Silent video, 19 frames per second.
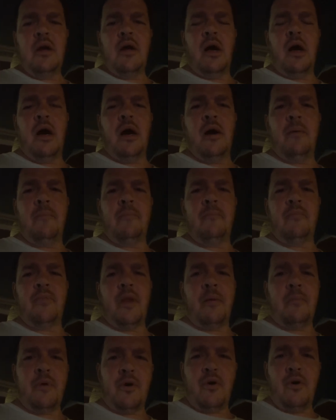I'm
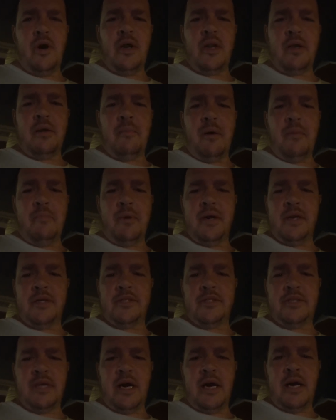gonna go ahead and get my butt
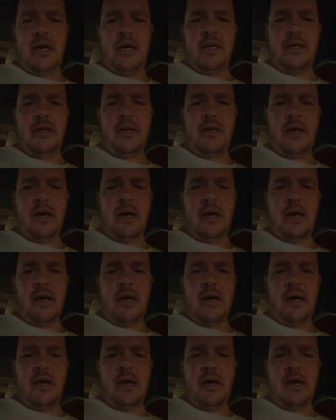inside.